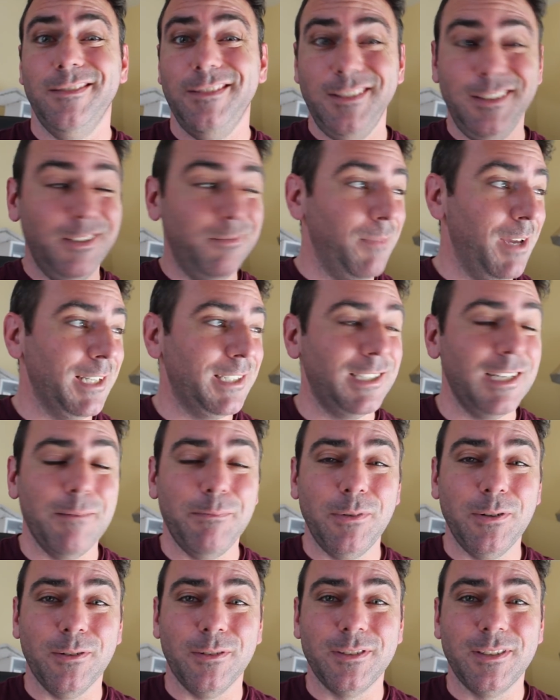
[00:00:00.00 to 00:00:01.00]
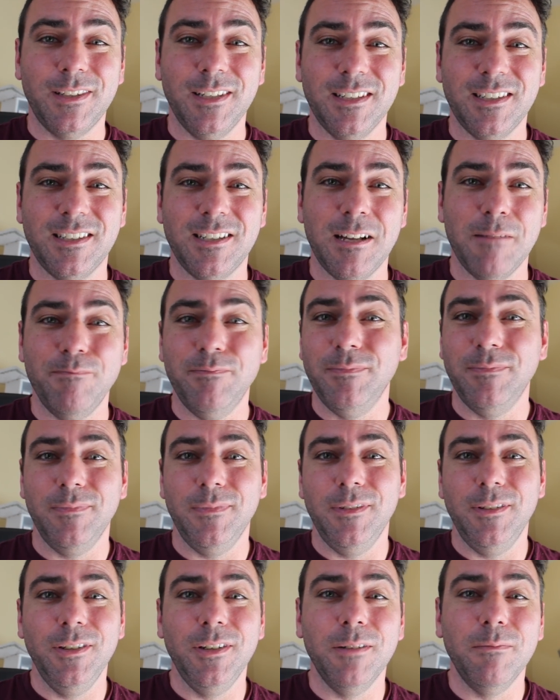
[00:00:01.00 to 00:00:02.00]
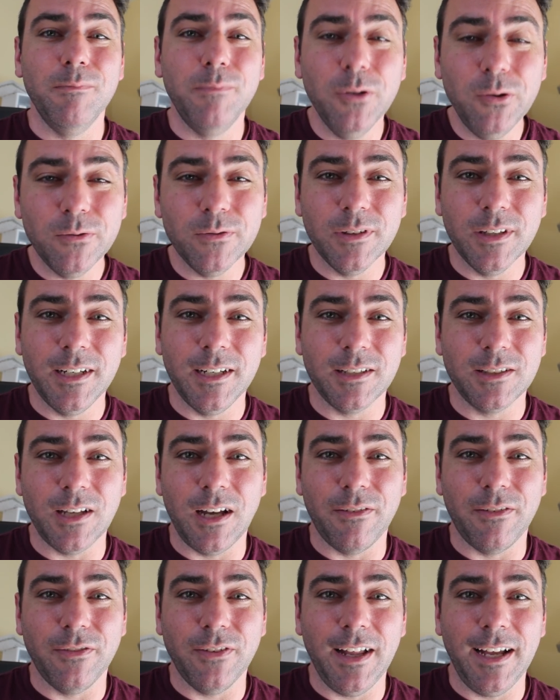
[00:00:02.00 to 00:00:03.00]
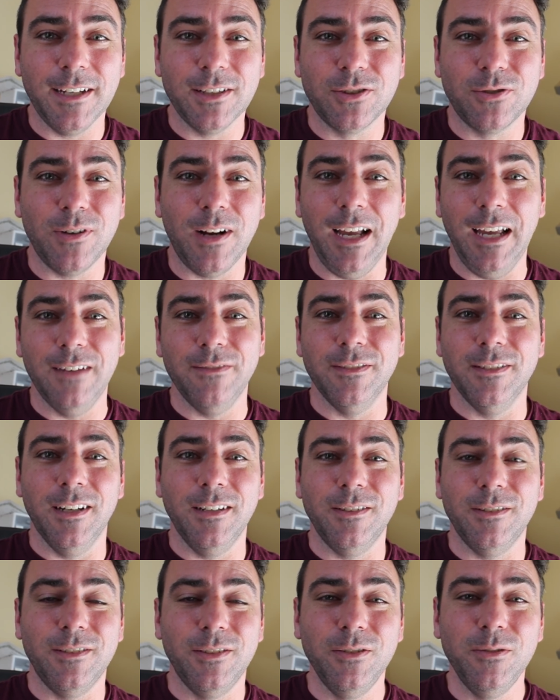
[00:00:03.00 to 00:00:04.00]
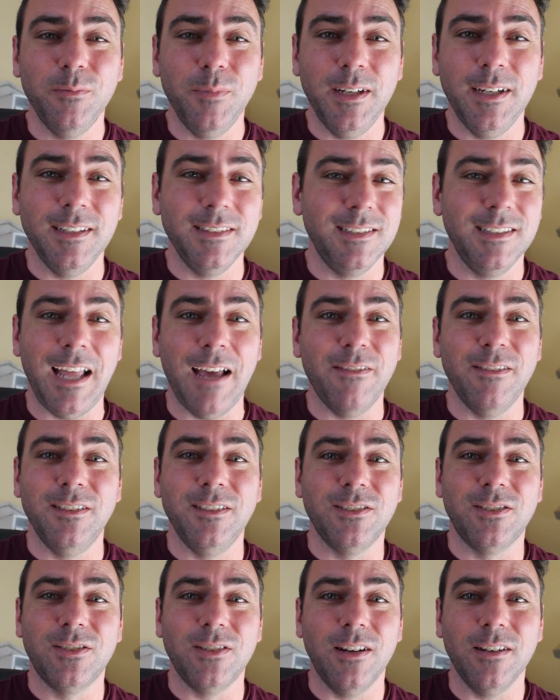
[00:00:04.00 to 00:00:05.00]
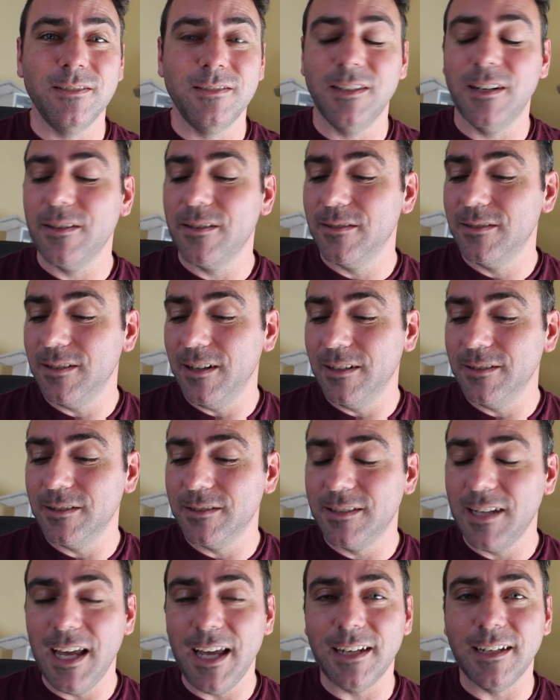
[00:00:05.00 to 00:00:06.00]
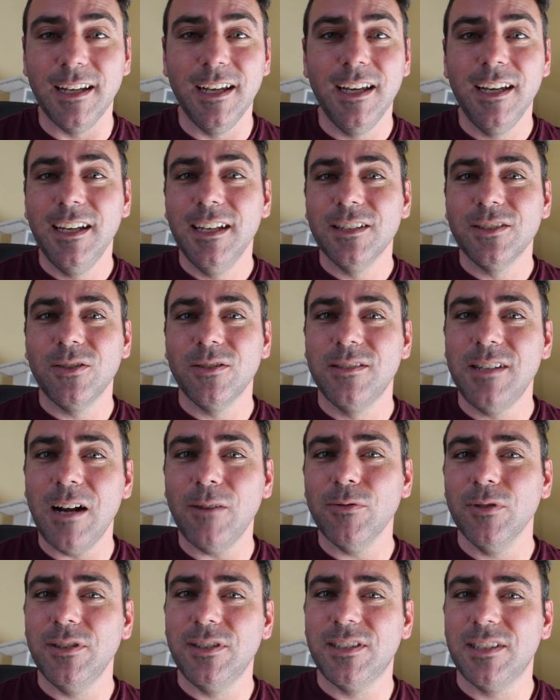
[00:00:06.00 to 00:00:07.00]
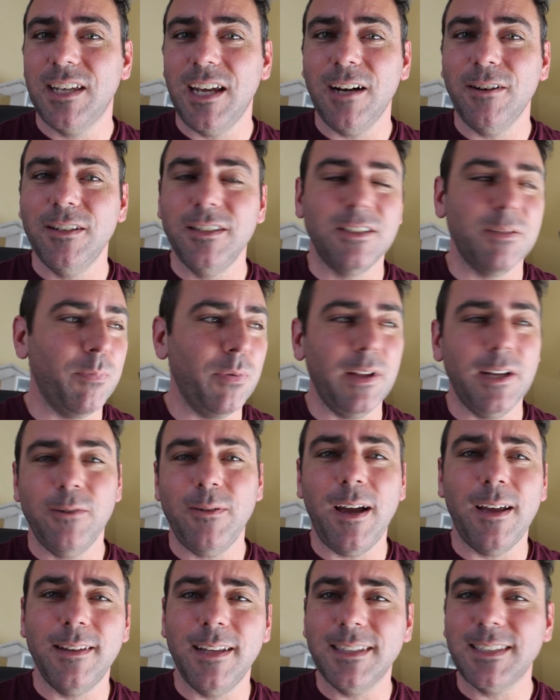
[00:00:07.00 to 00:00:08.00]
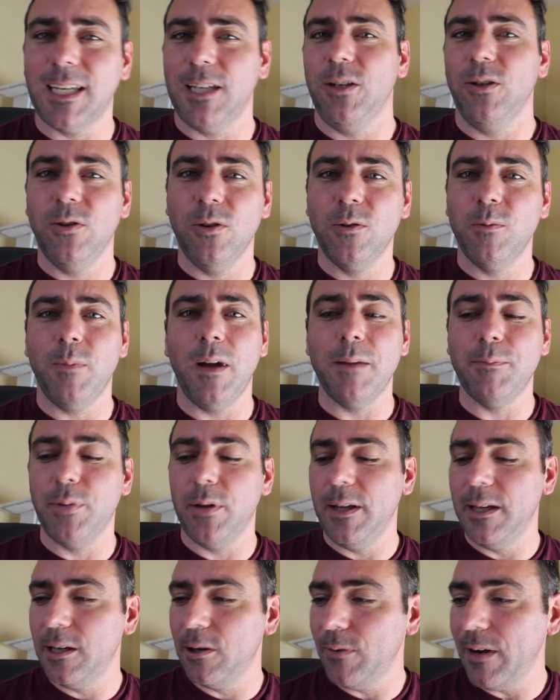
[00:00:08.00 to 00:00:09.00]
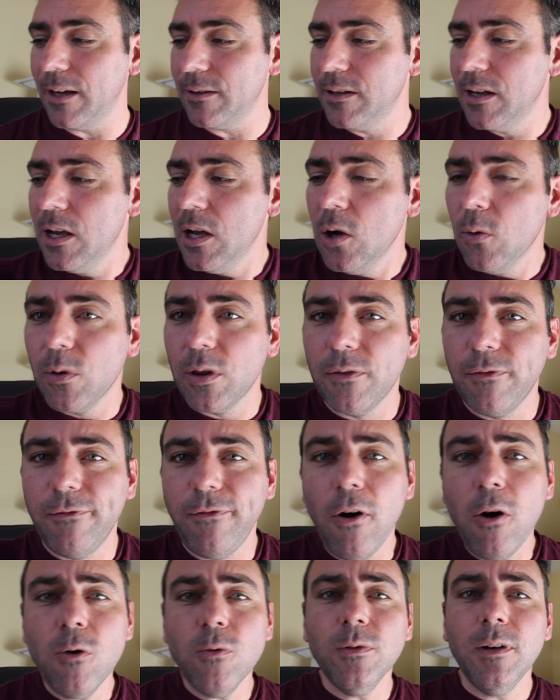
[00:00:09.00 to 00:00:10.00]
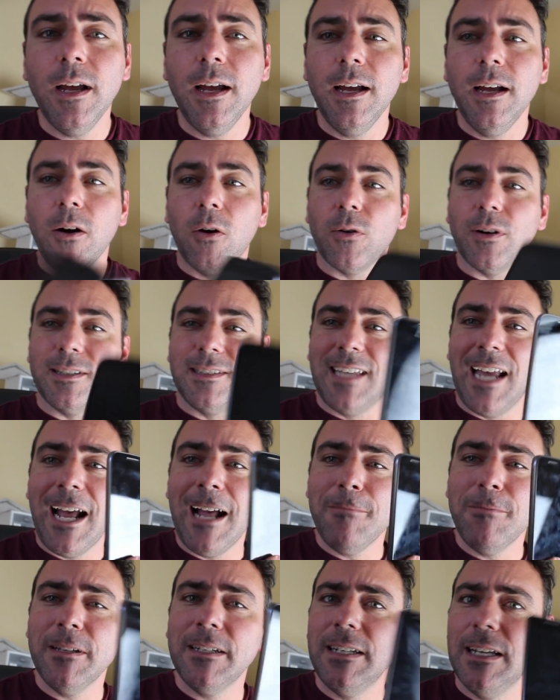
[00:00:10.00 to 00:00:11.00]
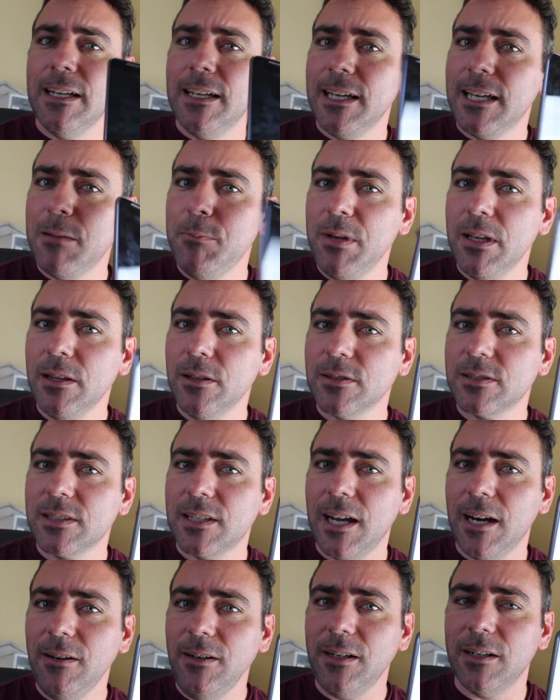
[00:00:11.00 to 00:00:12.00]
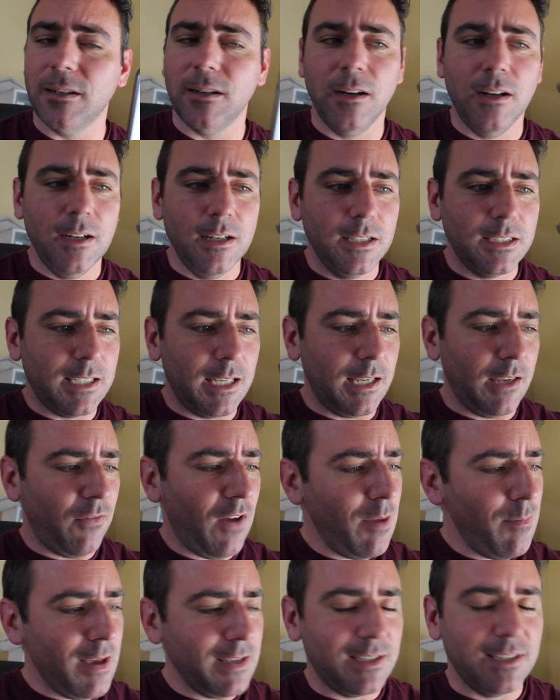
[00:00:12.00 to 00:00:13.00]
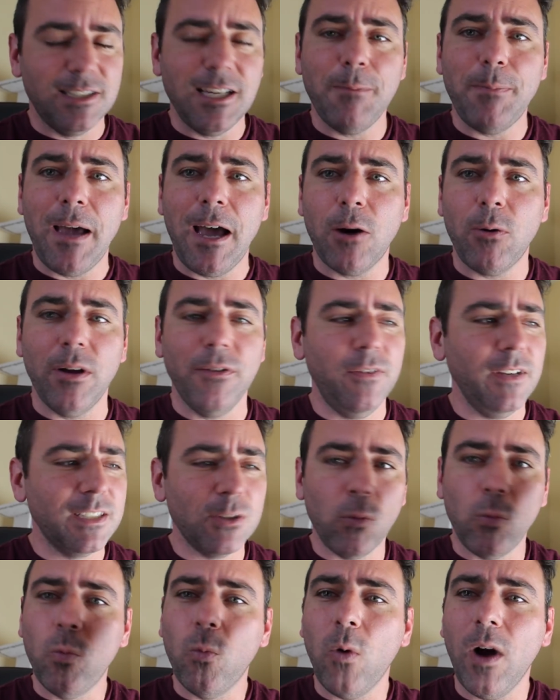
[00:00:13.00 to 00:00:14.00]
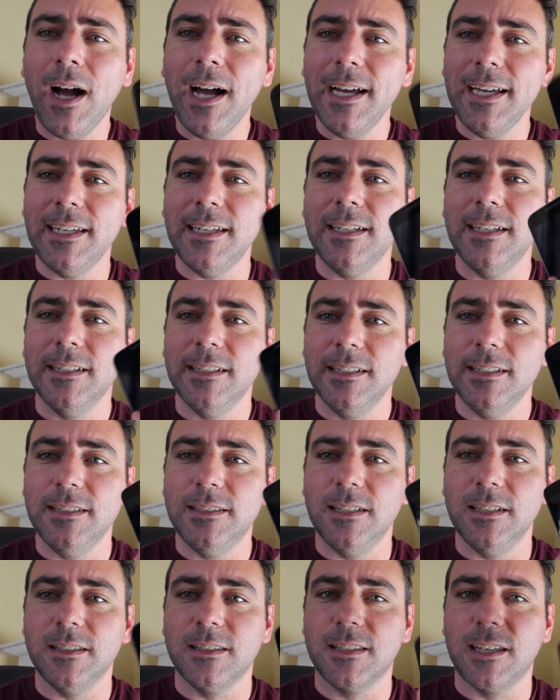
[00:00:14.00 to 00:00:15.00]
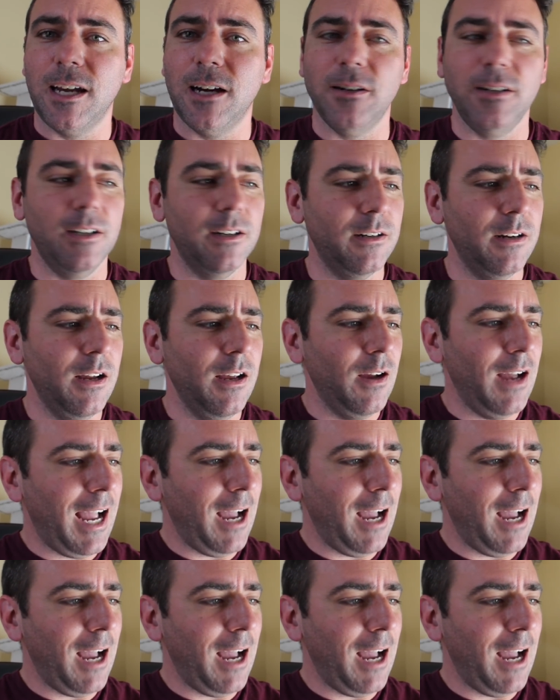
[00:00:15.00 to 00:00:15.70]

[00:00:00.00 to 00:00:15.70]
you mess up your old system, you can boot Linux off a flash drive in under 2 minutes and have it installed in under 10. So it's not really scary to play around. That's how you learn, by playing around. With a phone or a tablet, it can be a little scarier. It's like, if I mess this up, how do I fix it? Why is it scarier?